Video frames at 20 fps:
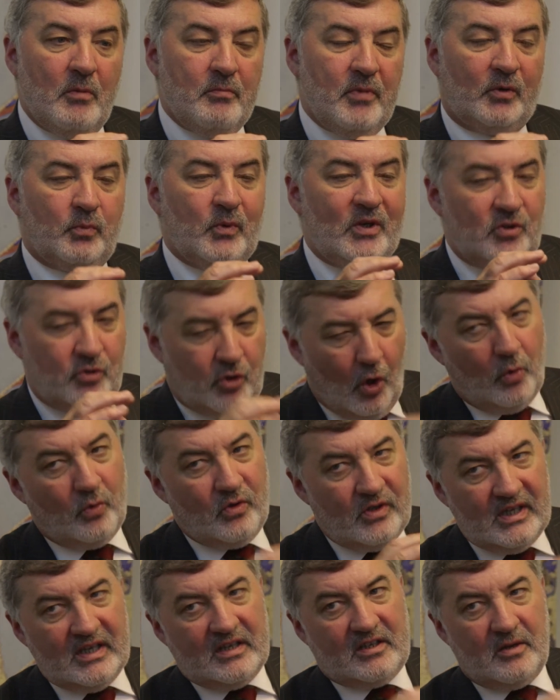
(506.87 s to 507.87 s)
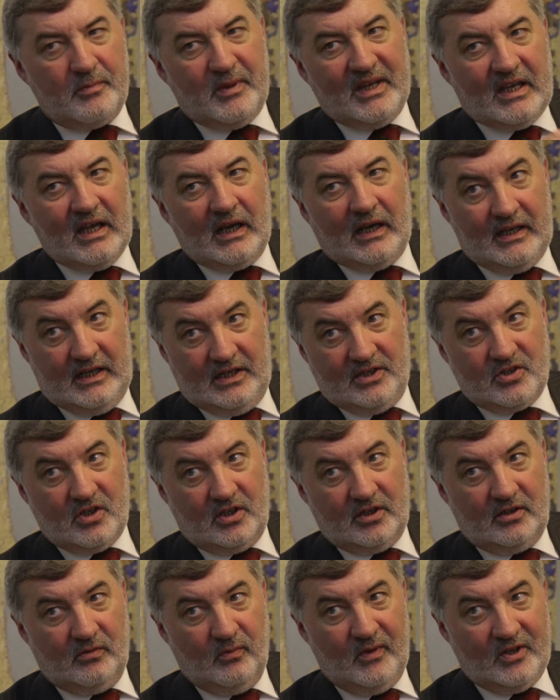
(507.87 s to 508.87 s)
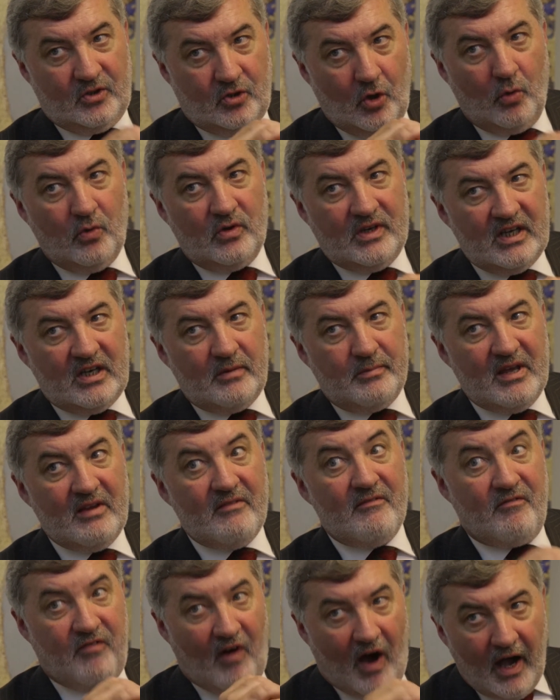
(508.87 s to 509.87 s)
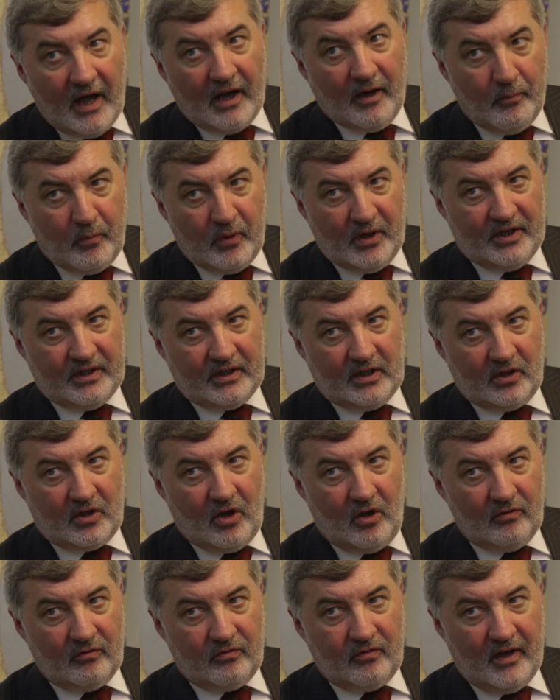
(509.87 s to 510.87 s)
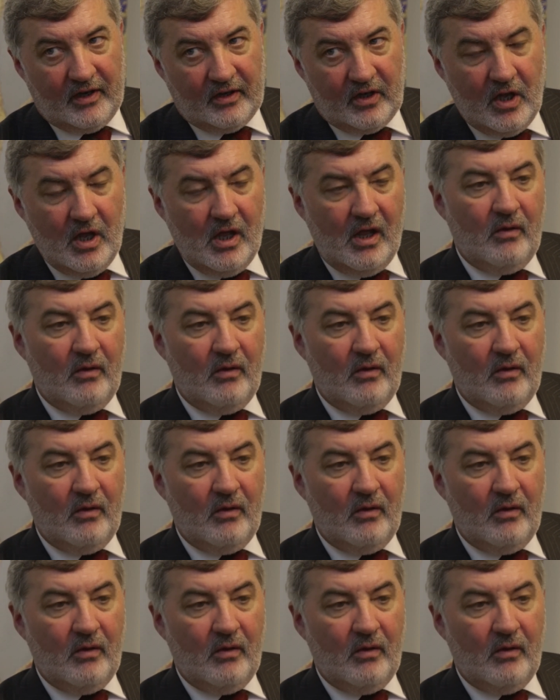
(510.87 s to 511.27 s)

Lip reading: But we don't need to be killing each other. We don't need to be in violent political conflict.